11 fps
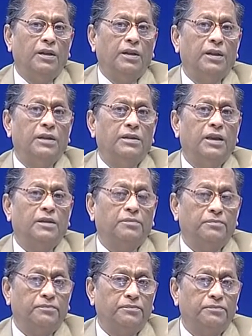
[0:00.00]
is that
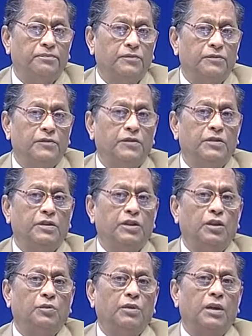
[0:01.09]

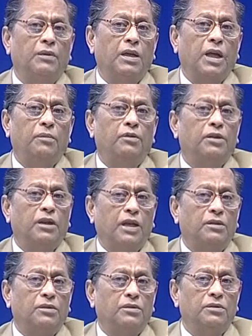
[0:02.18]
we have carbon
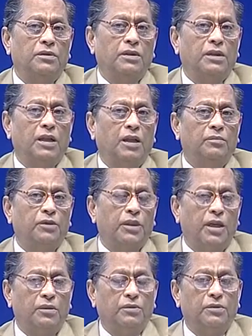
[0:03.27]
cathode and carbon
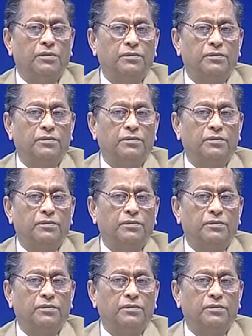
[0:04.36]
anode.